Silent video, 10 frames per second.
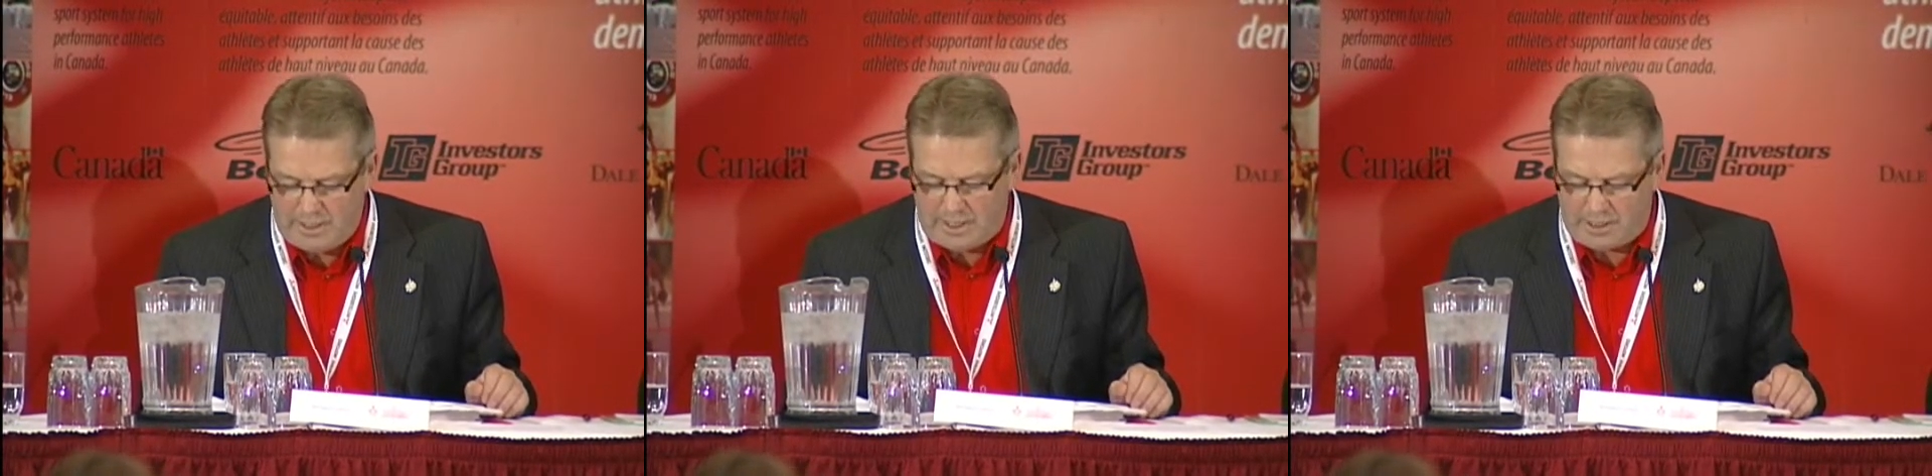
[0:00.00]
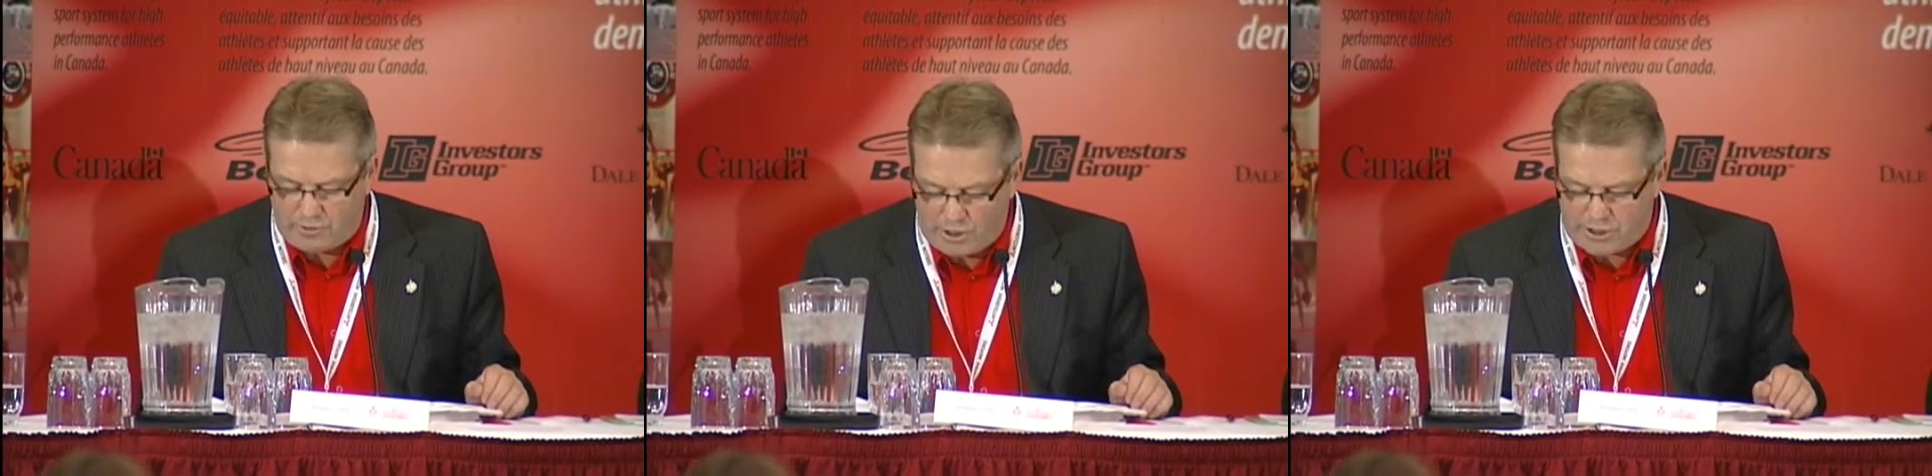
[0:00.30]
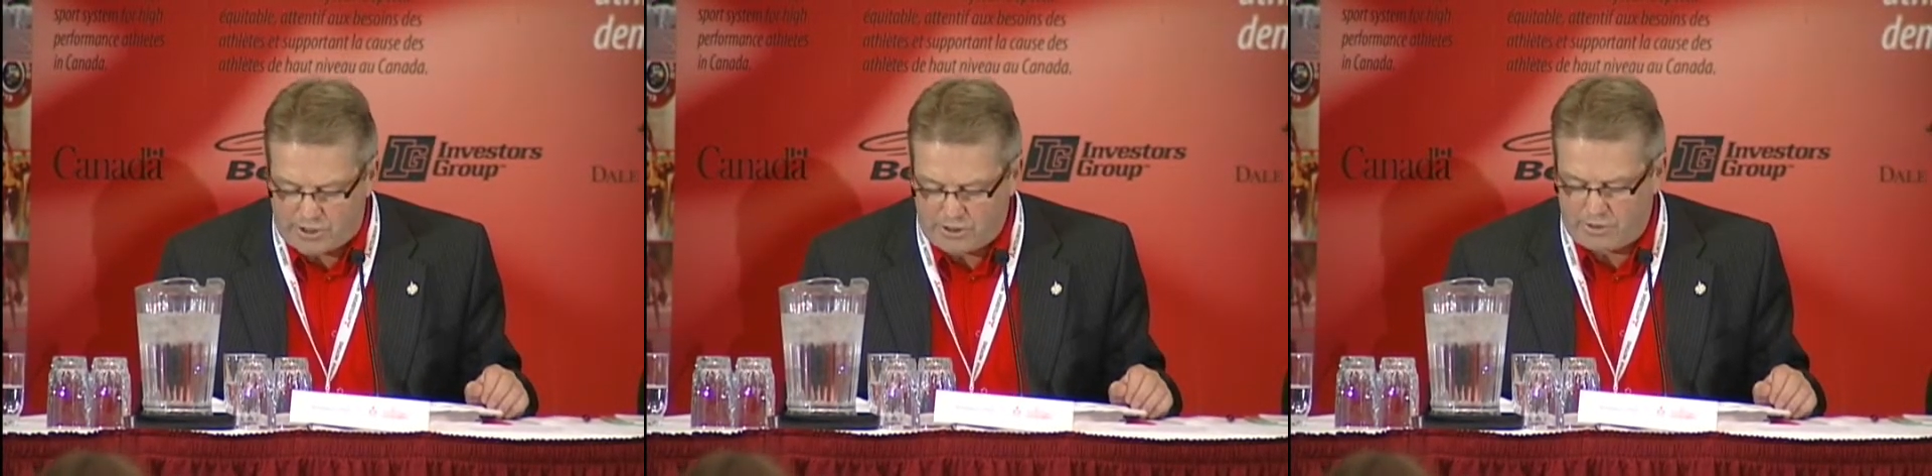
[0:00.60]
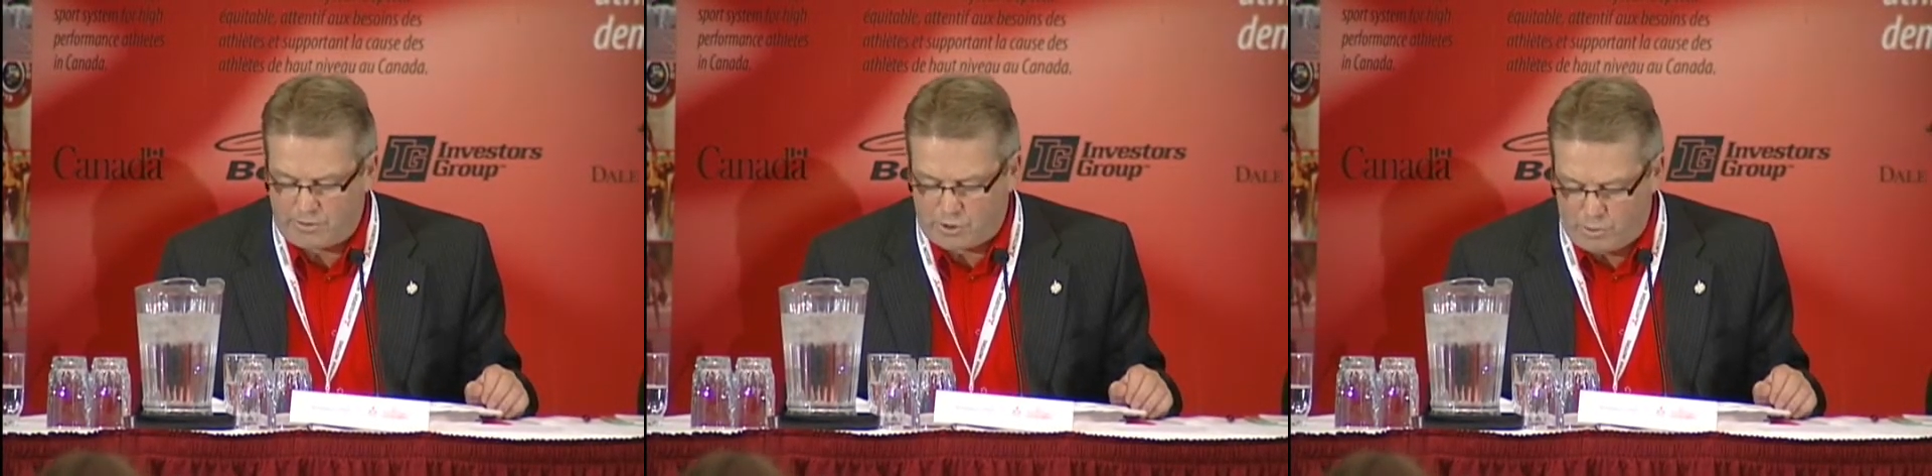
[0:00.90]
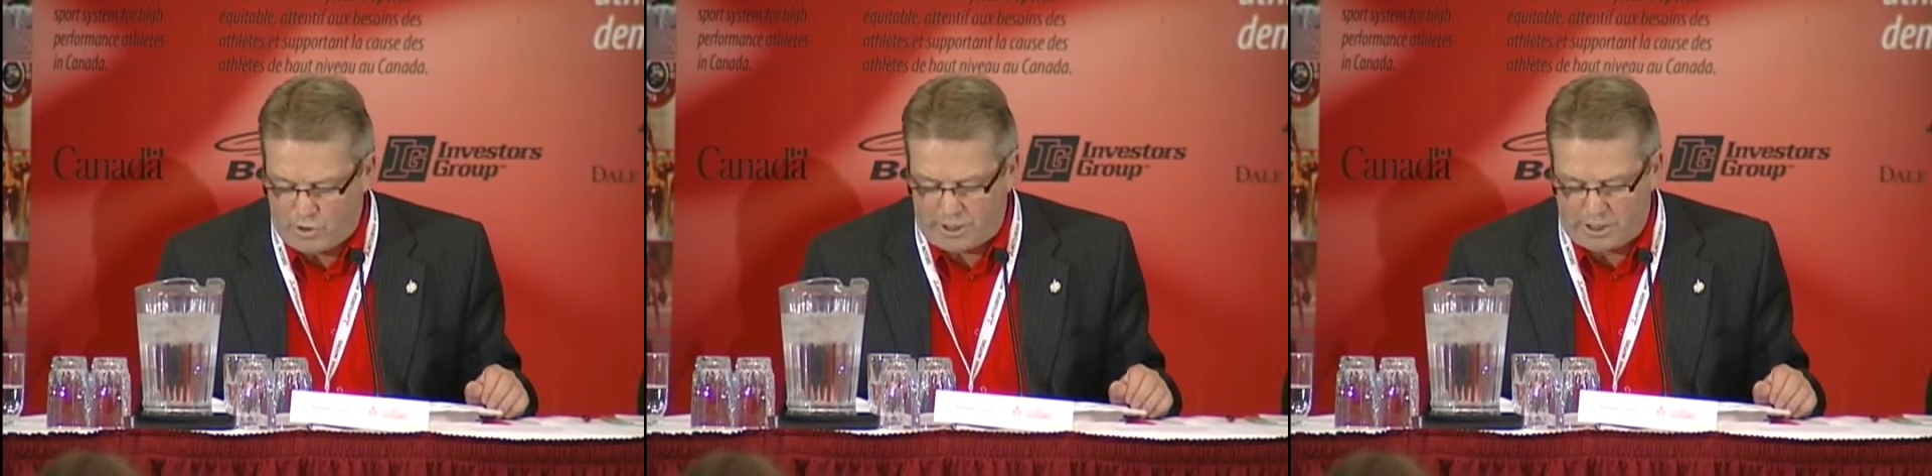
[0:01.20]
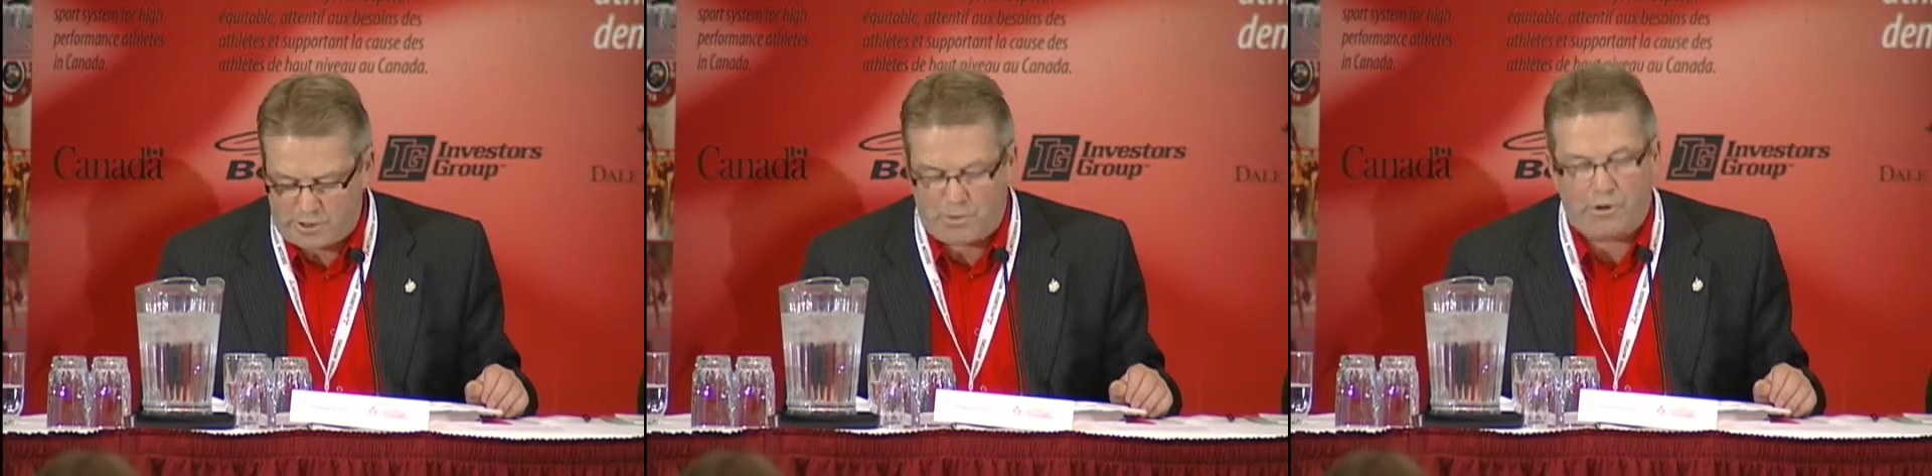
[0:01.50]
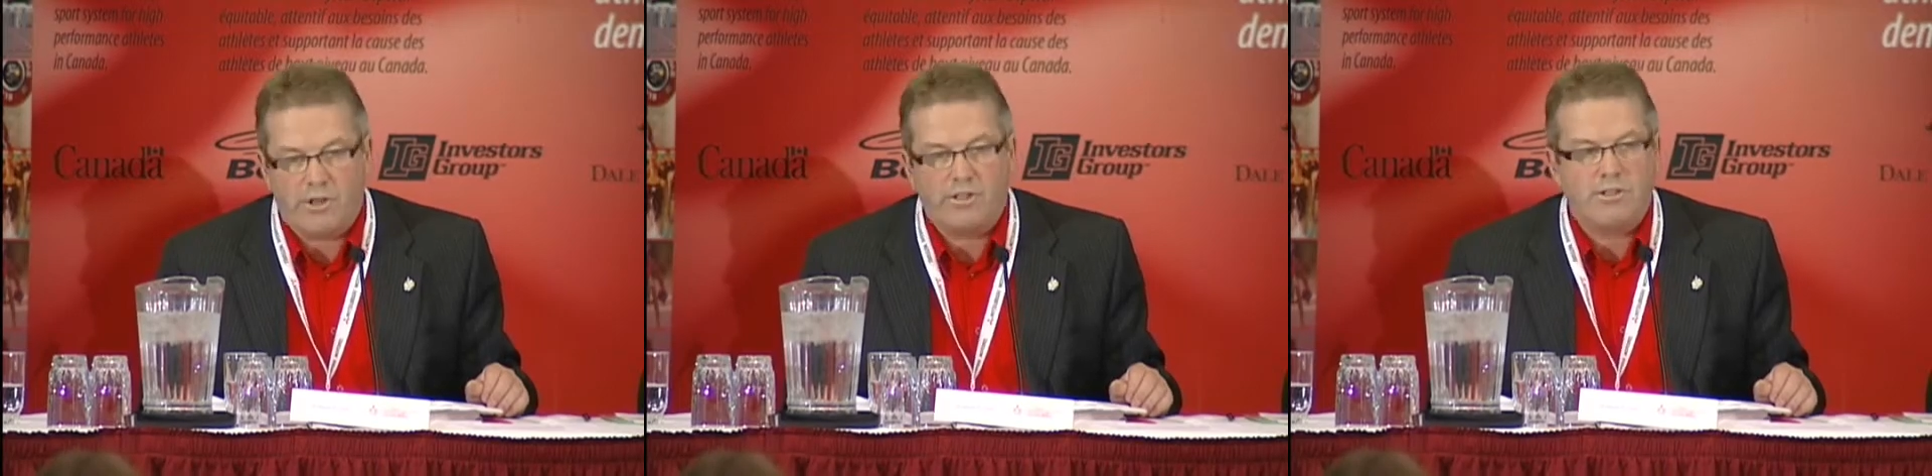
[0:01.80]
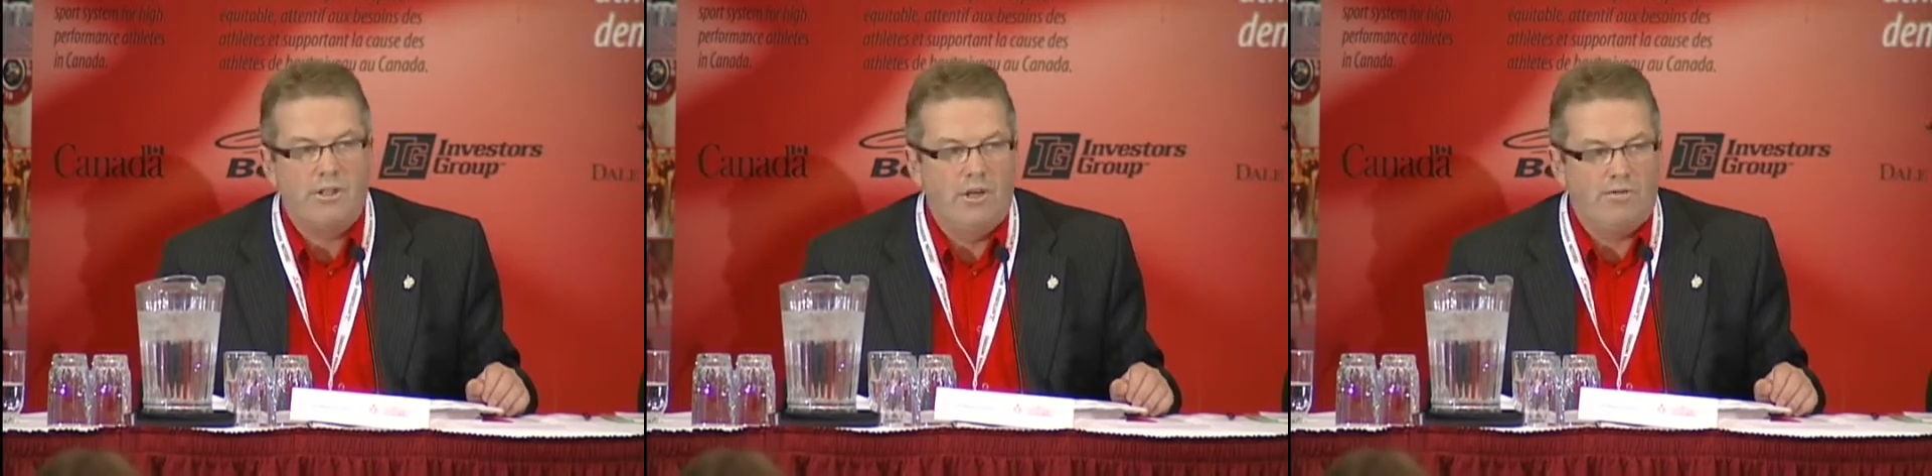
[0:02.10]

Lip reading: and enrich the sporting experience